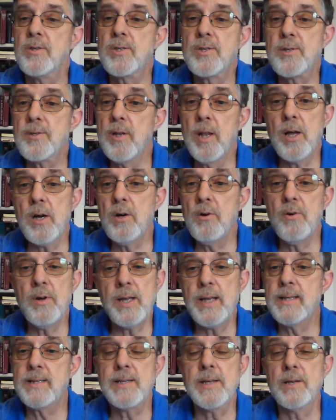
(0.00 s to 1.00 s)
Slow
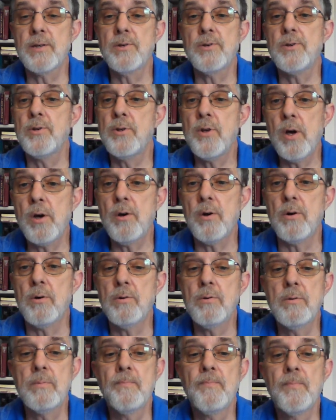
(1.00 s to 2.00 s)
isn't
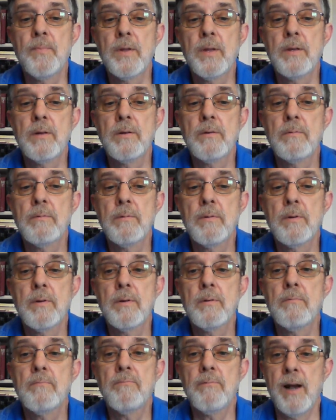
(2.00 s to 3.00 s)
no,
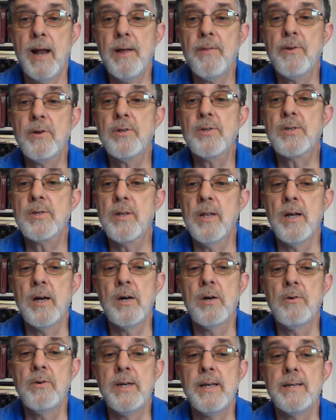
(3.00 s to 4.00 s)
rather
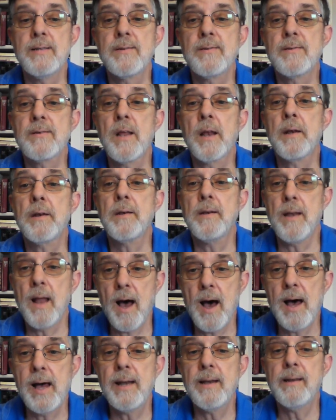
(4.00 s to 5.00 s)
slow is
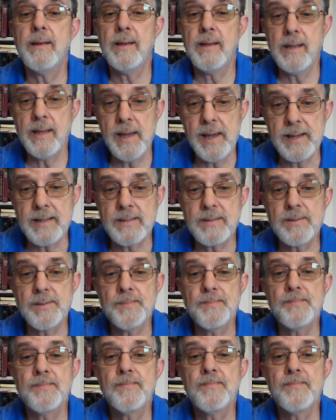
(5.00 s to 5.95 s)
not yet.